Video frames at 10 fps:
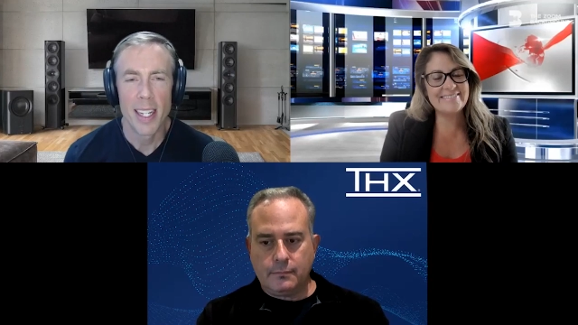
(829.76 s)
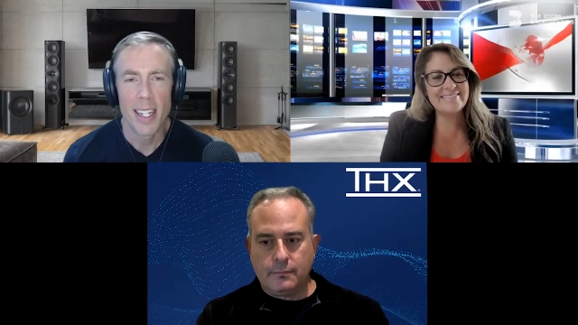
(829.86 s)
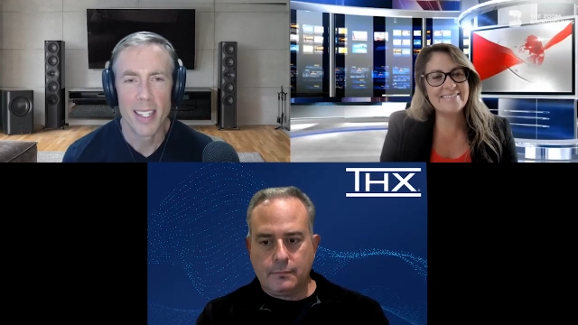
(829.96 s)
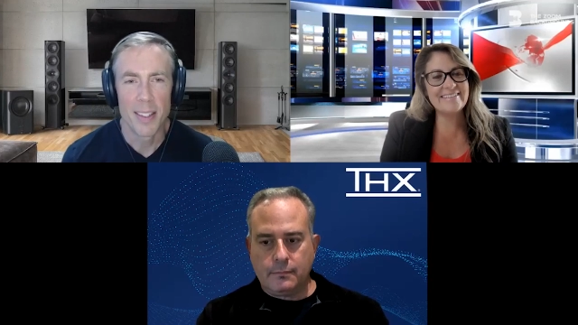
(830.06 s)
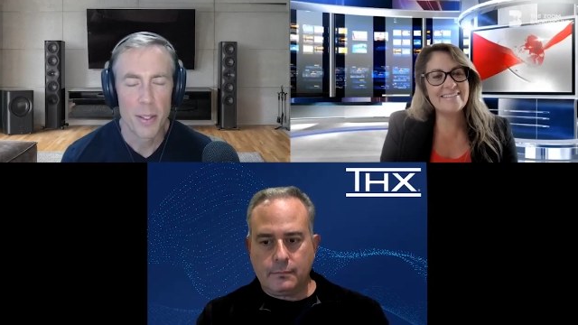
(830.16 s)

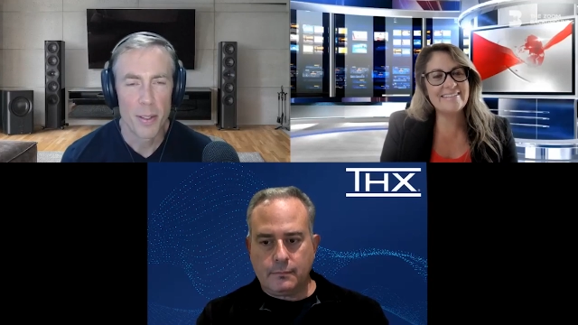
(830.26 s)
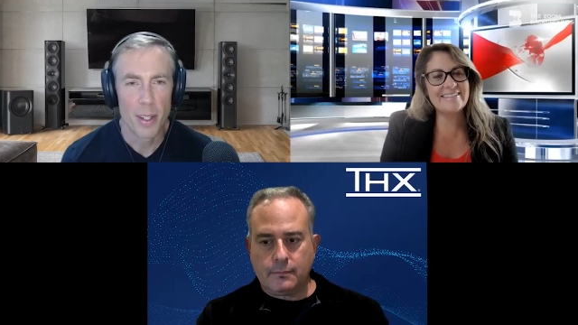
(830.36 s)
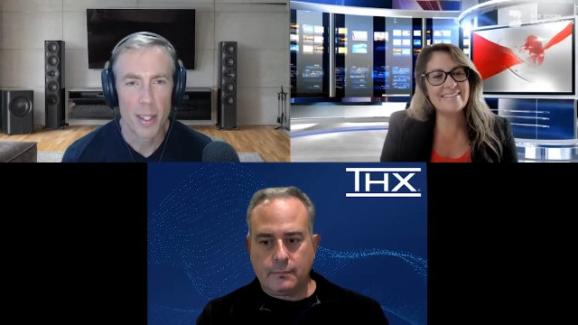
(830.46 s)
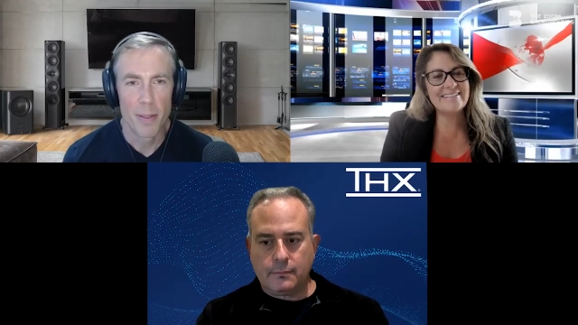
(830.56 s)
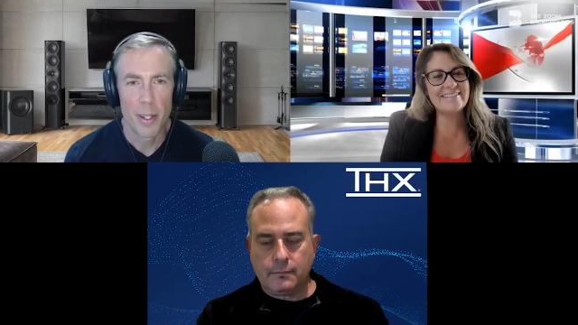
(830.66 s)
Speaker 1: yeah
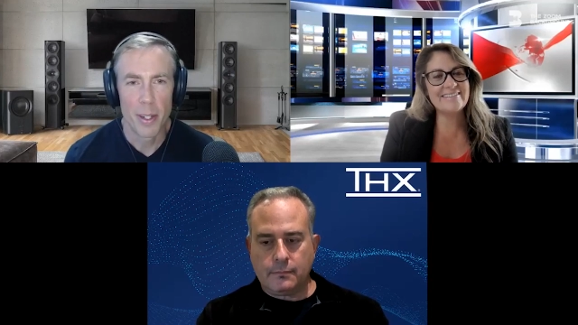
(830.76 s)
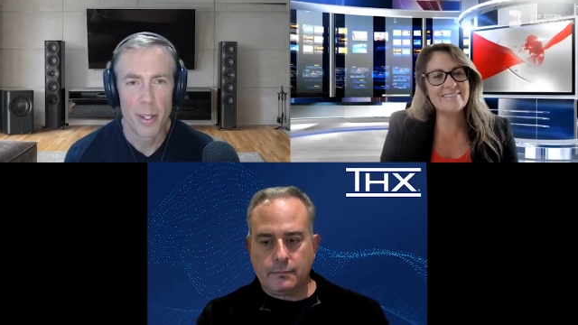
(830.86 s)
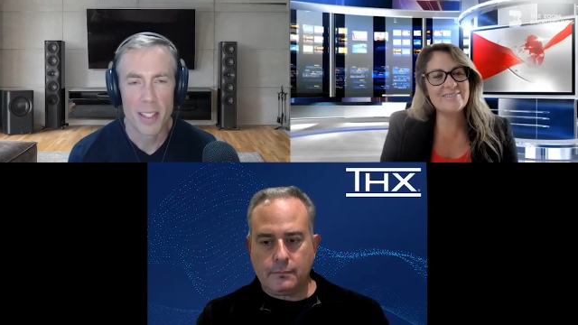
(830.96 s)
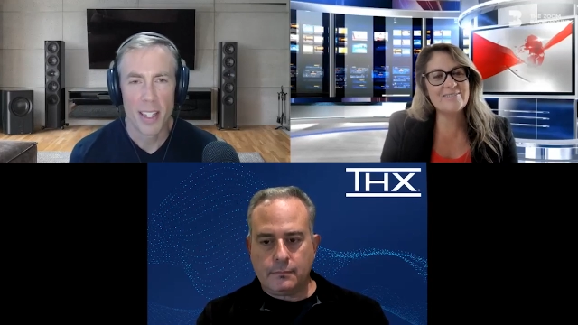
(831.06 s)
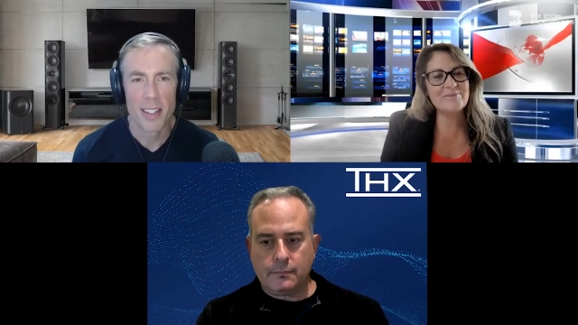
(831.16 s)
just uh,
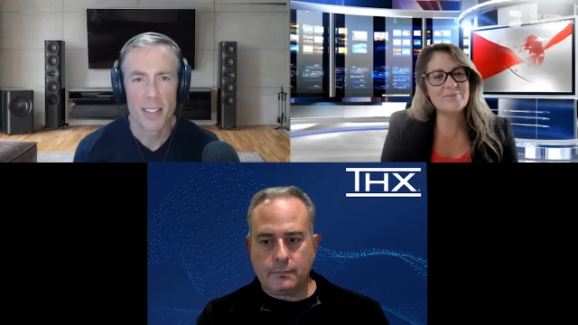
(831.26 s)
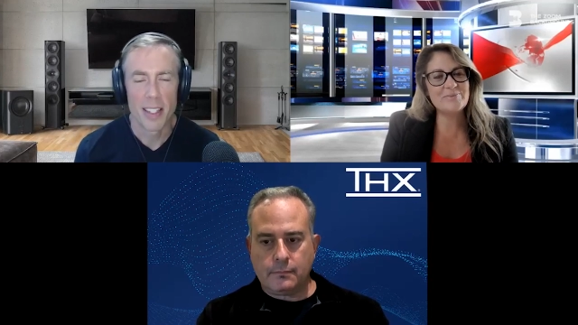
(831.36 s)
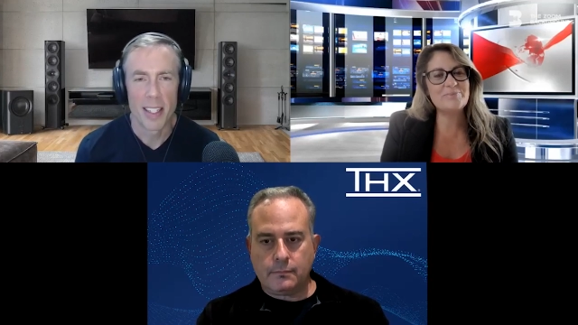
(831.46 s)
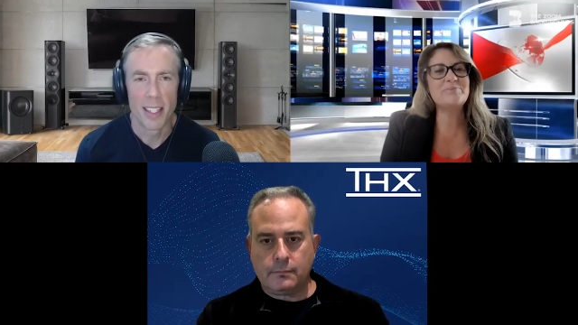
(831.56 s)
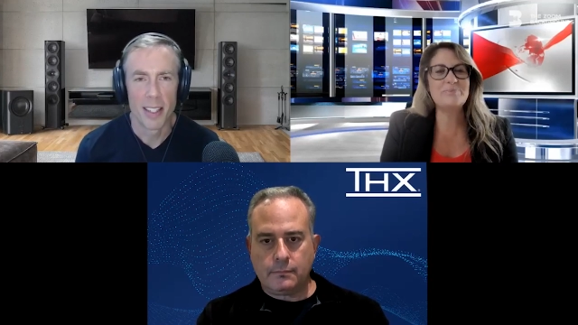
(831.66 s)
very excited to
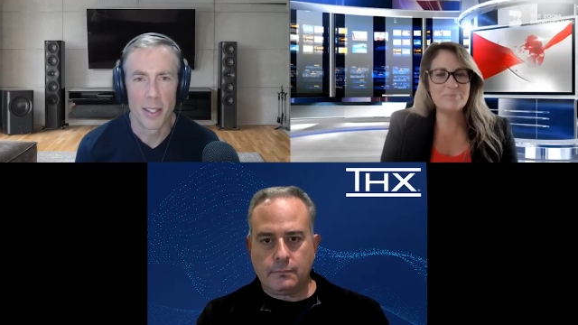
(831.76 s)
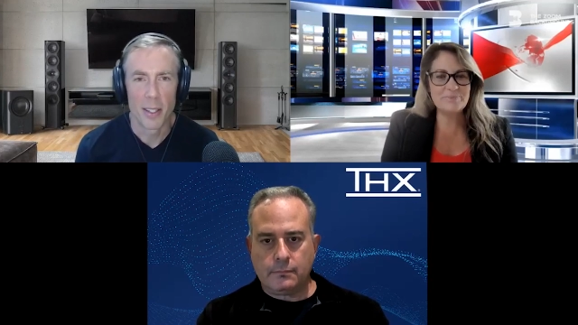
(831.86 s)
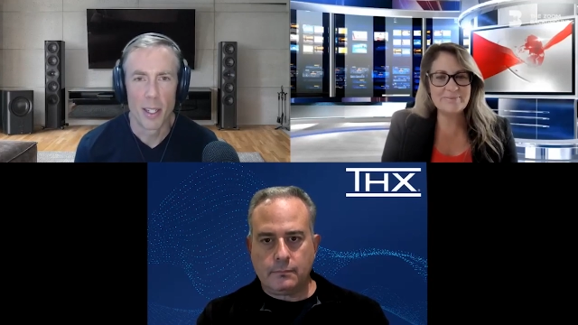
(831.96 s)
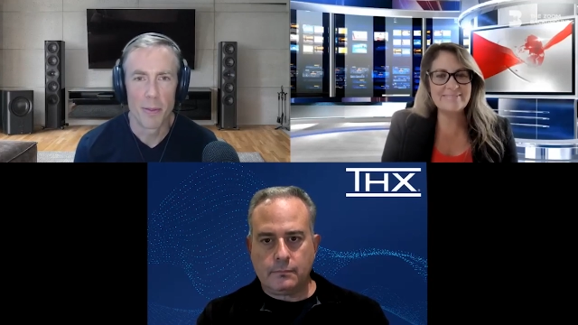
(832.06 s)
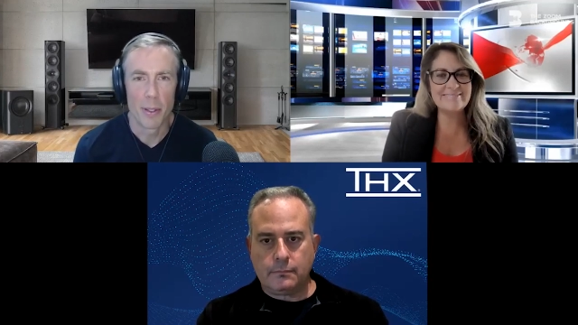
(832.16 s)
see uh,
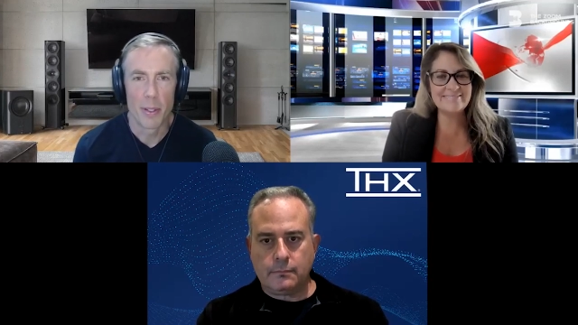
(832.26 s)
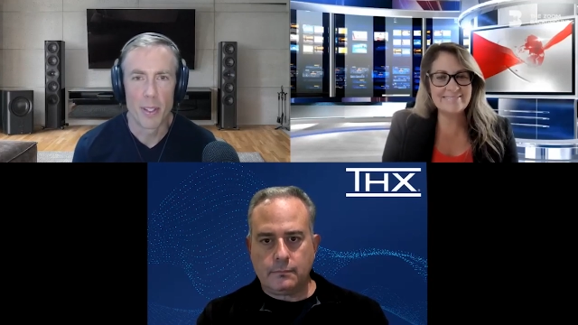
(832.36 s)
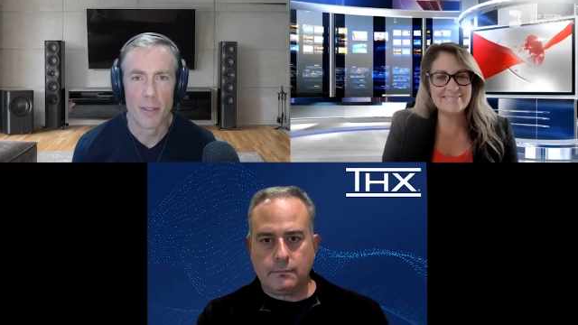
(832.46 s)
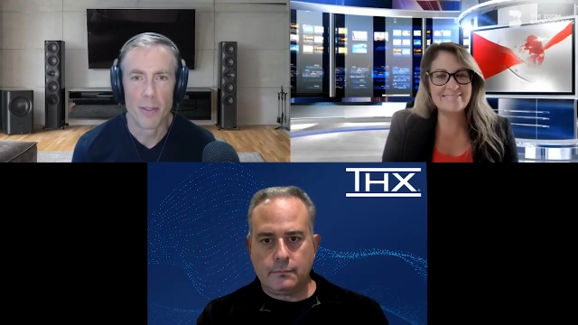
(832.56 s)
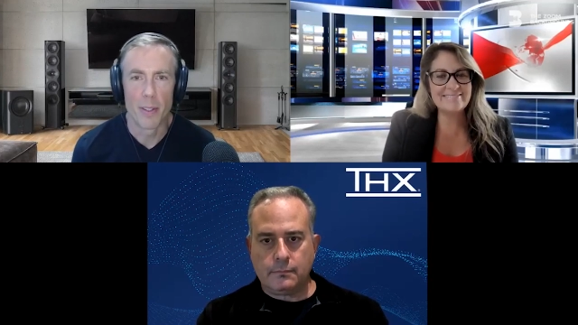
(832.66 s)
the
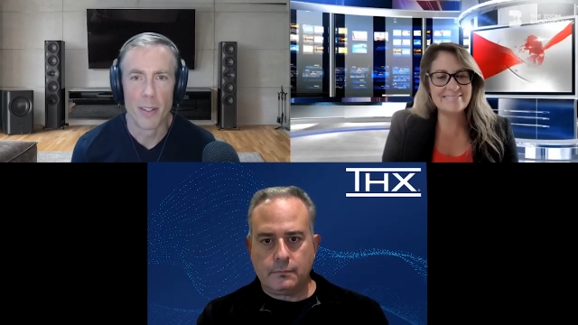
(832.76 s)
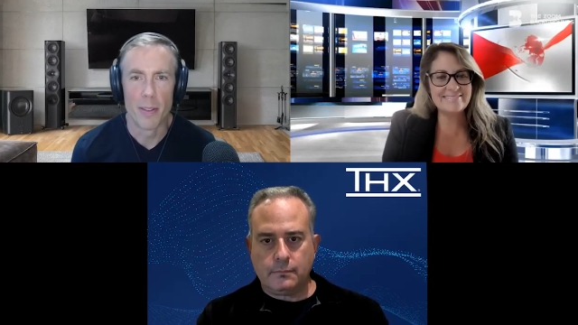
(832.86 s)
confluence of,